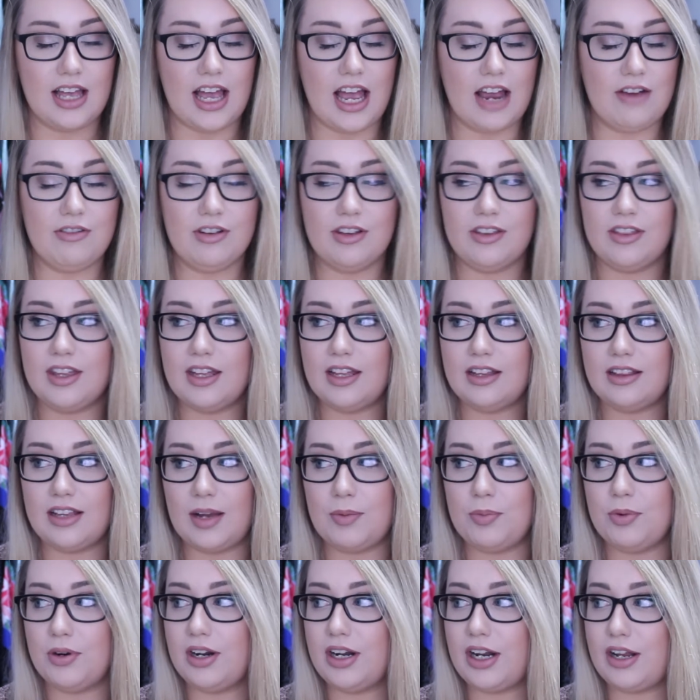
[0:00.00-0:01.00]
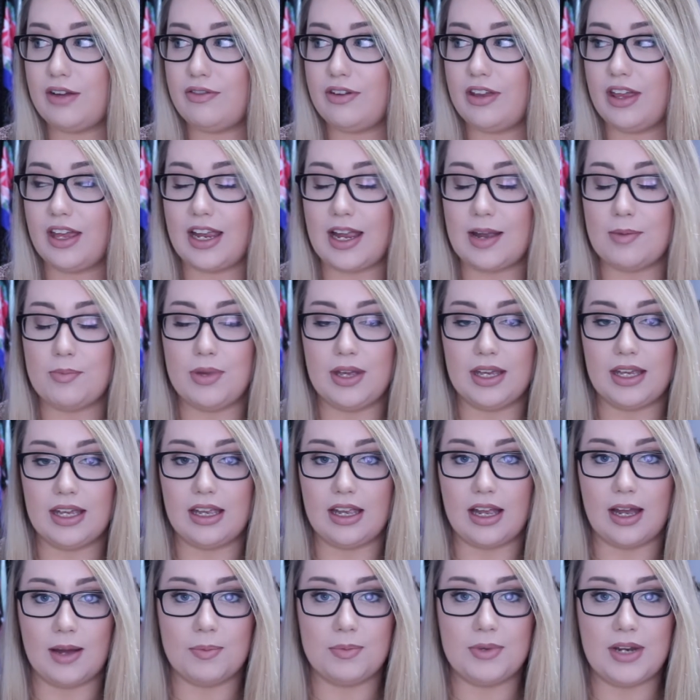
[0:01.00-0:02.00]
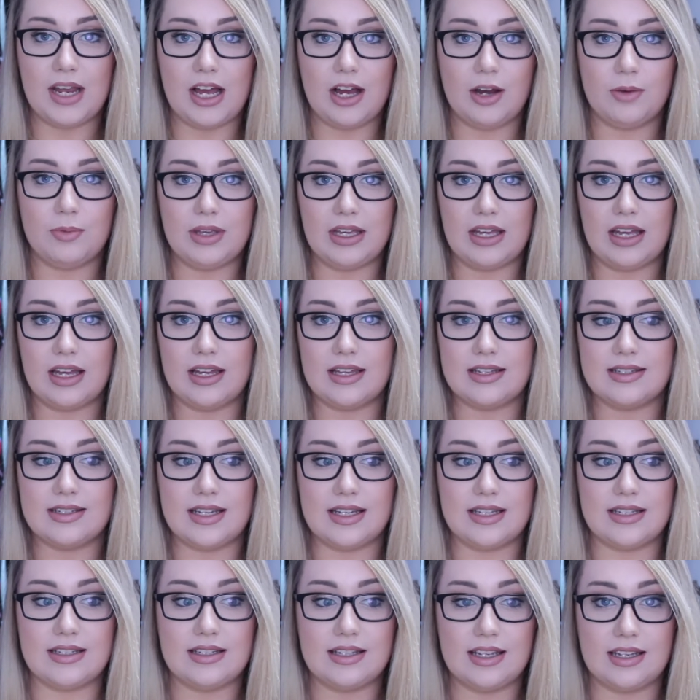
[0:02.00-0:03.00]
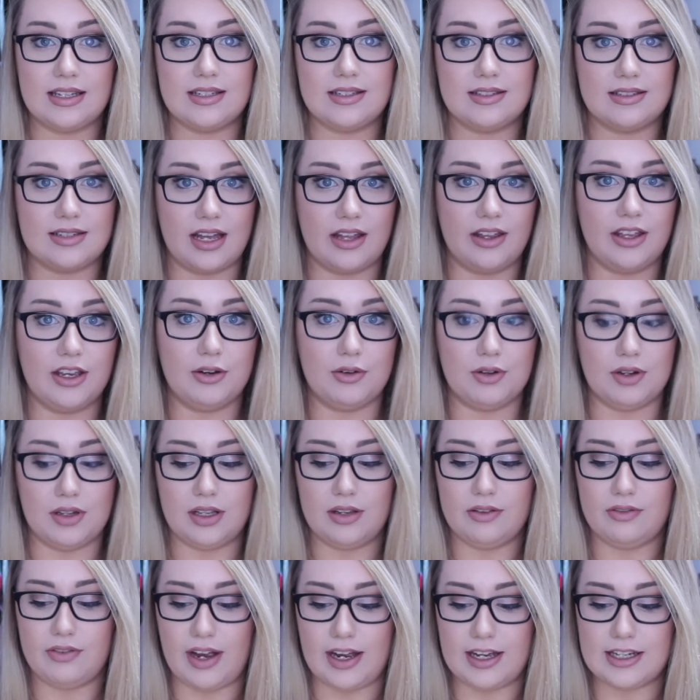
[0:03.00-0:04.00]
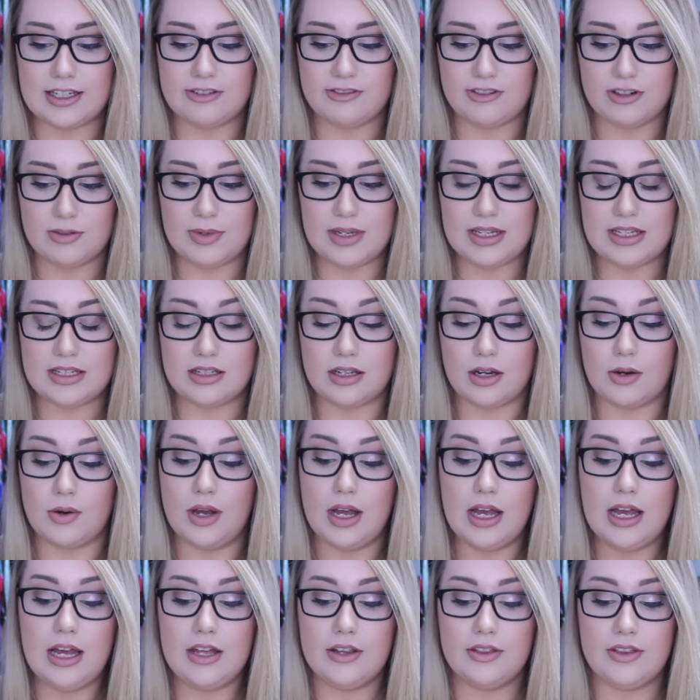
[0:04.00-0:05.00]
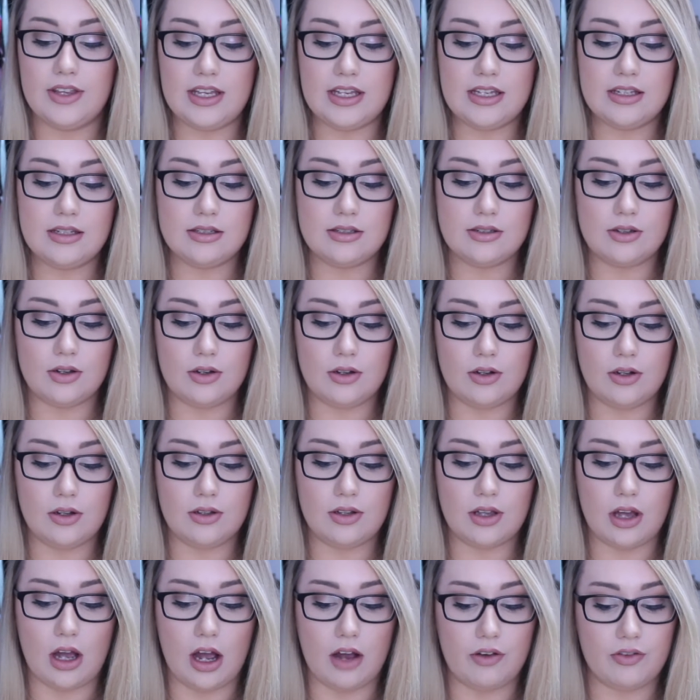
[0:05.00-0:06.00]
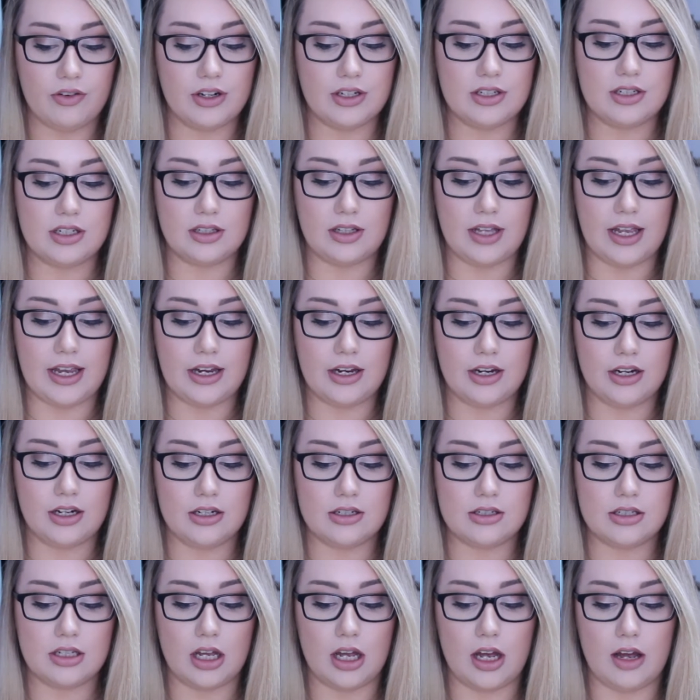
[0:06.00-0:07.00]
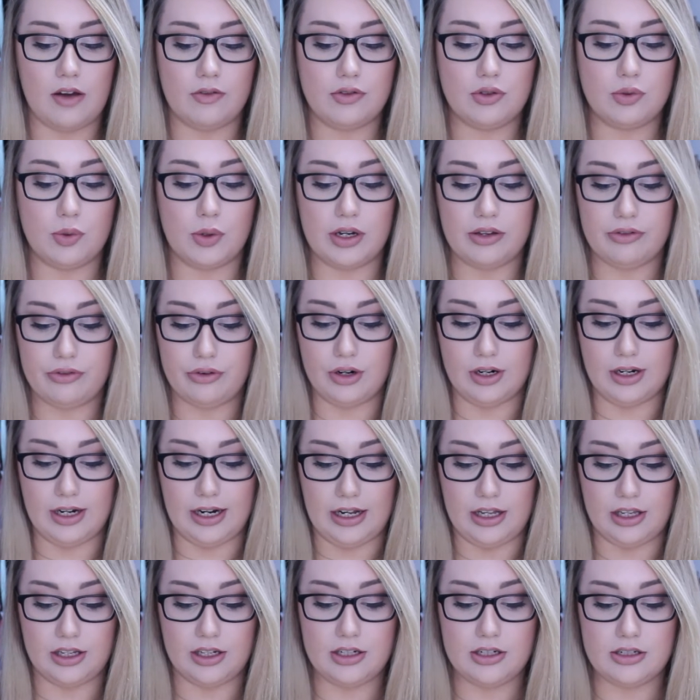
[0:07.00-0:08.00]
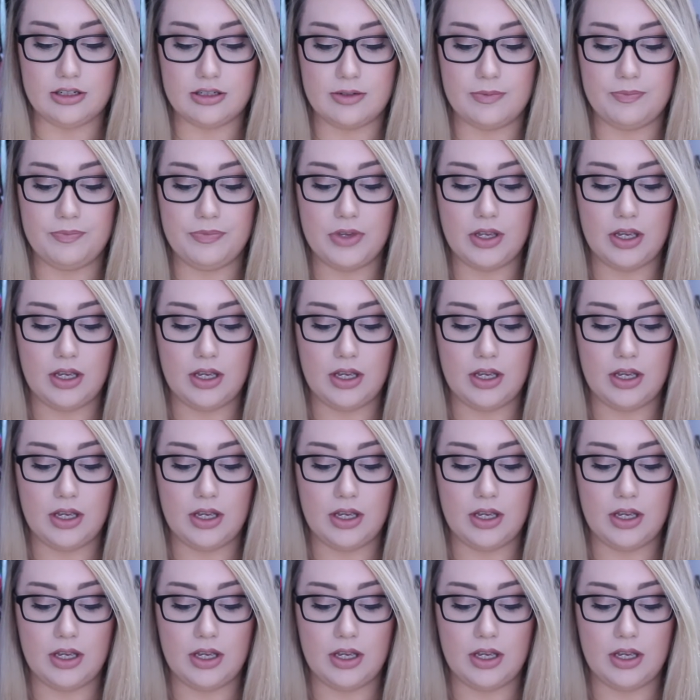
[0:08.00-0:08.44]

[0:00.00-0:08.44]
Everything leopard I feel like I'm picking up now because it is selling really fast for me. So these sold offered to likers of twenty-four dollars.